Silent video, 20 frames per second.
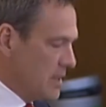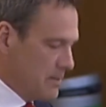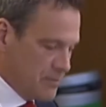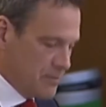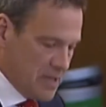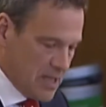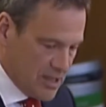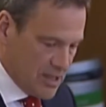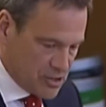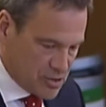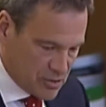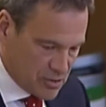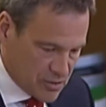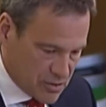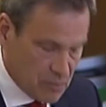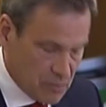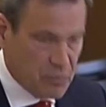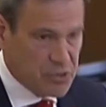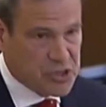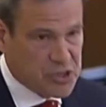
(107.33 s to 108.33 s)
nations,
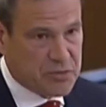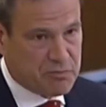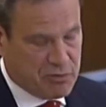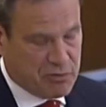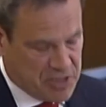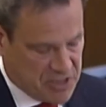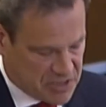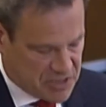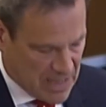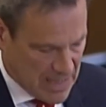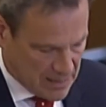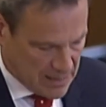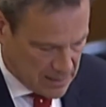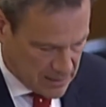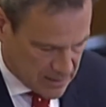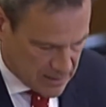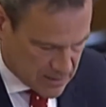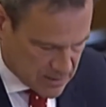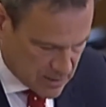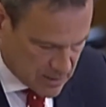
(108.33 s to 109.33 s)
which is pretty scandalous.